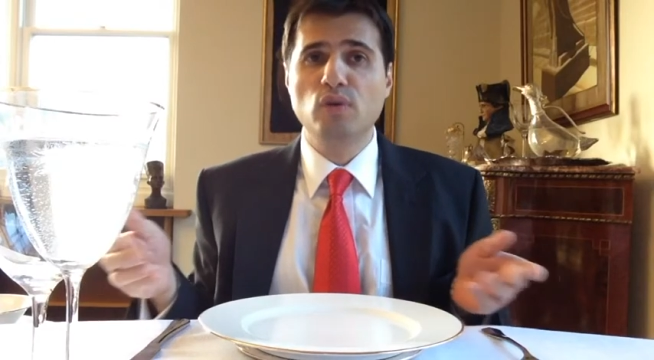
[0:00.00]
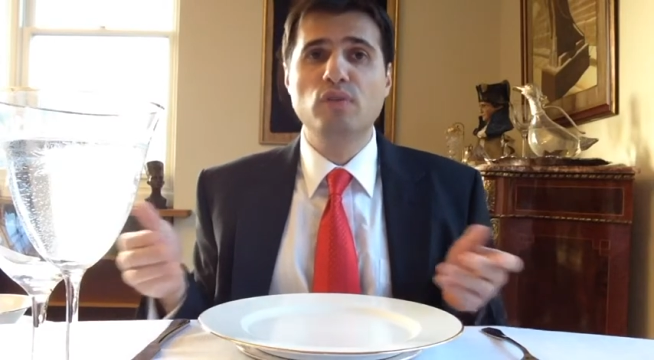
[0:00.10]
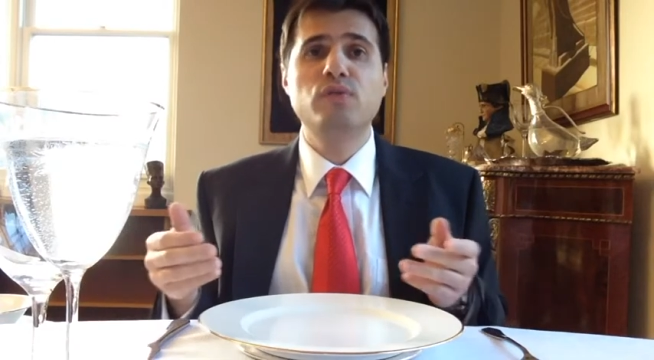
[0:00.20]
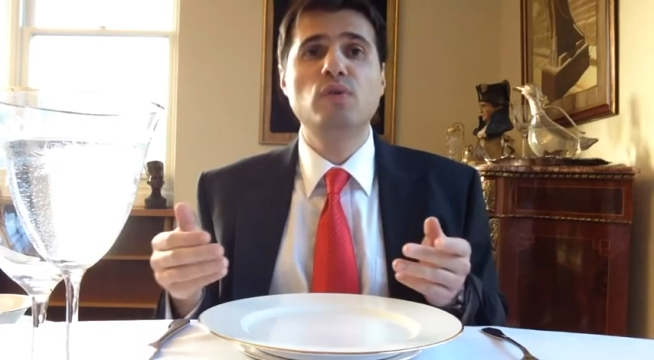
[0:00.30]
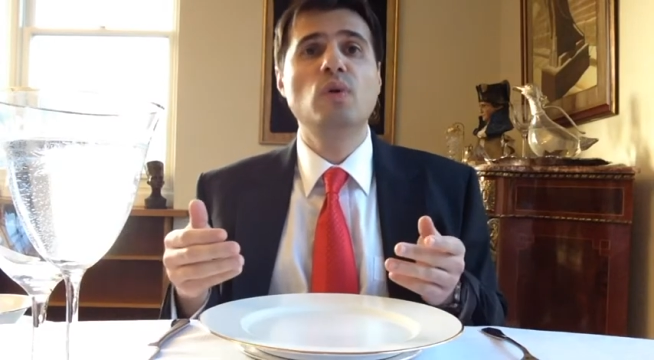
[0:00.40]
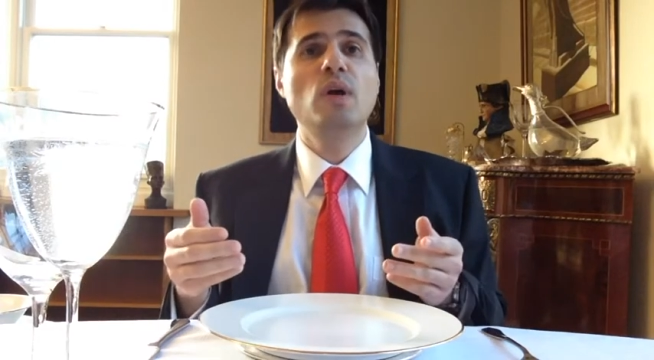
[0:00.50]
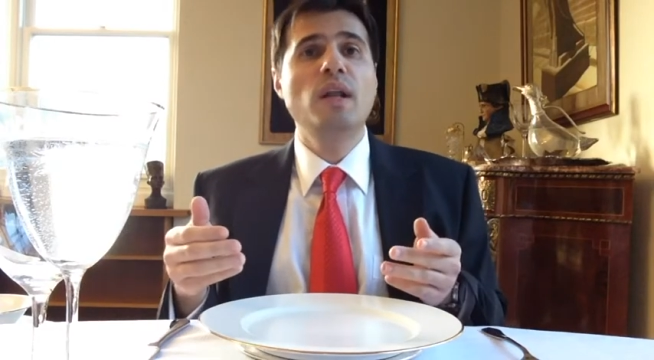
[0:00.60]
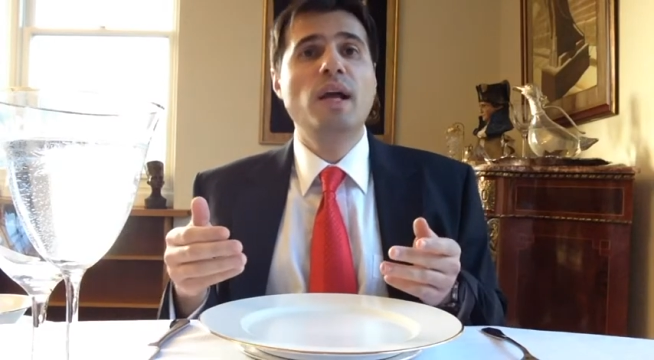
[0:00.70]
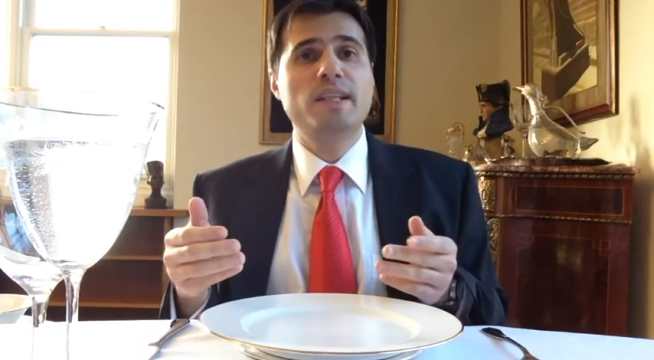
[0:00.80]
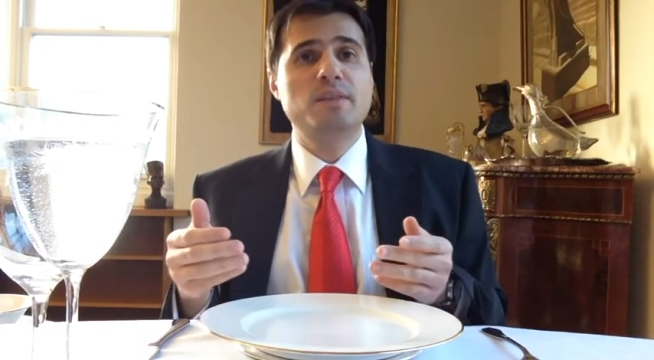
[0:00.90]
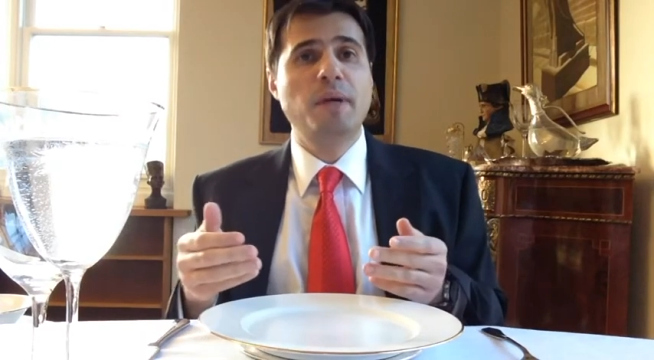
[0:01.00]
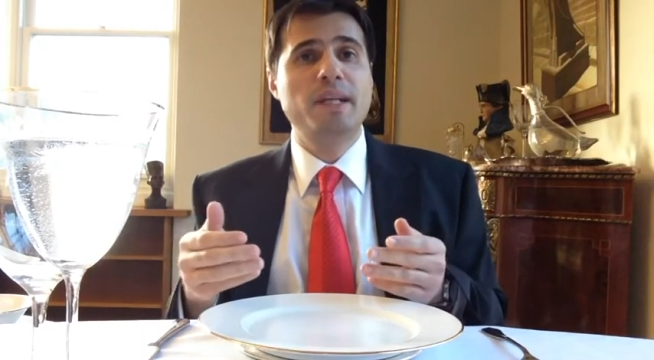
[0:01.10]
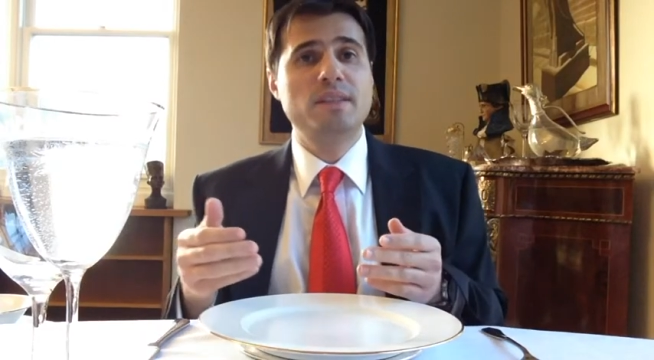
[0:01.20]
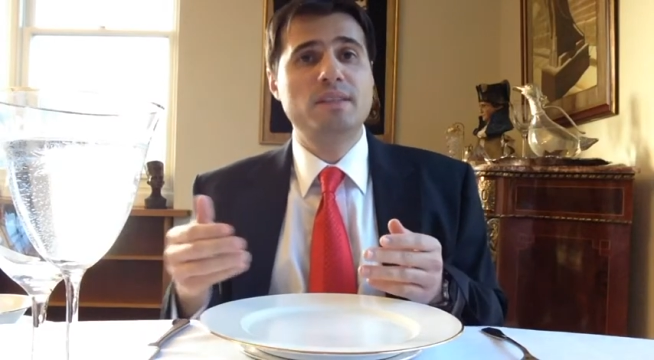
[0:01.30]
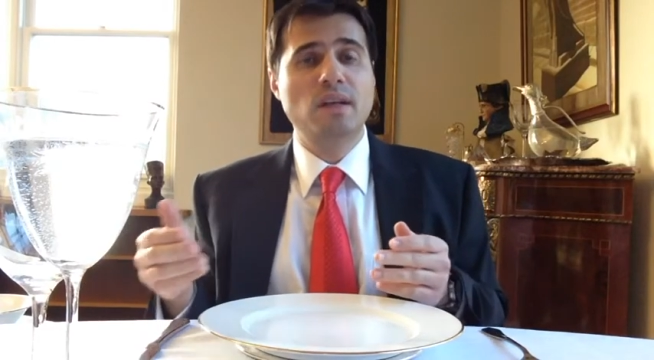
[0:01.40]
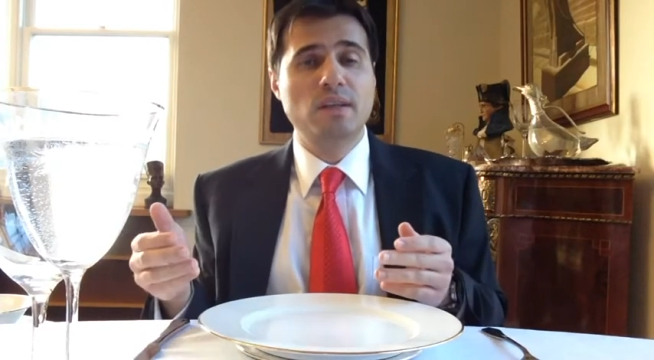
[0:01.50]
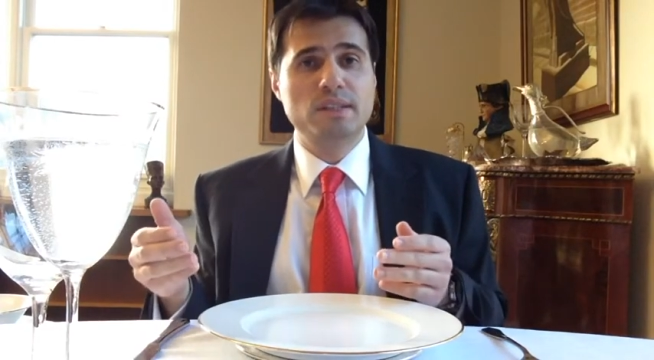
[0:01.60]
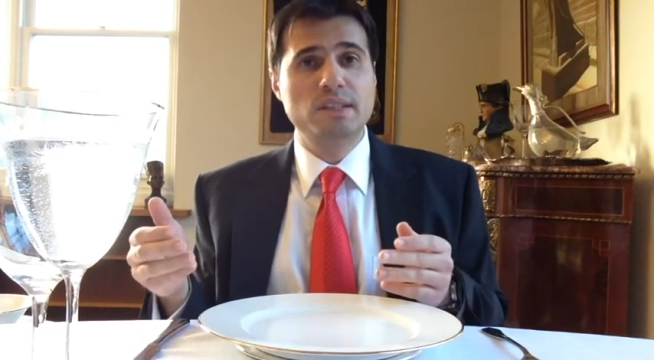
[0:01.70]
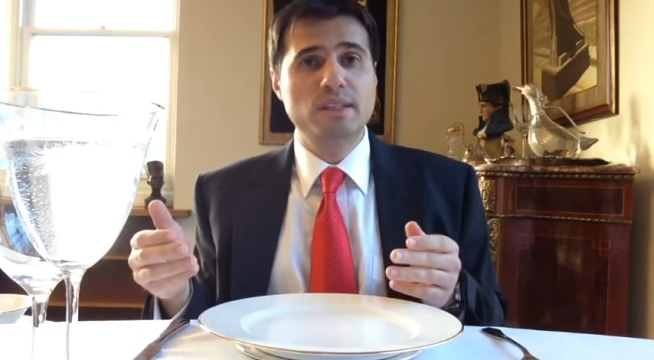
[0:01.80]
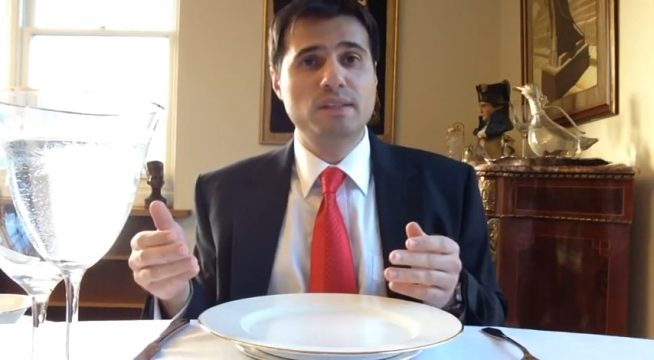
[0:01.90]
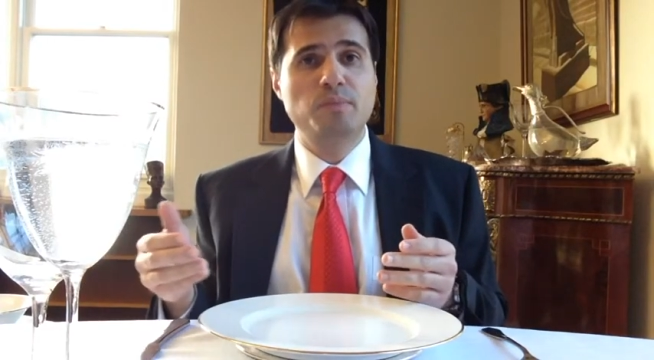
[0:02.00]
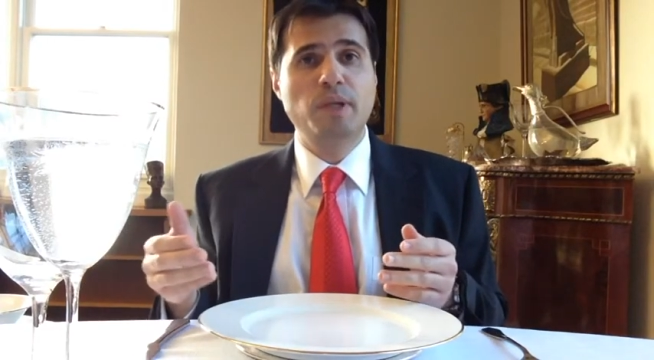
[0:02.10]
Kung Fu has many stances,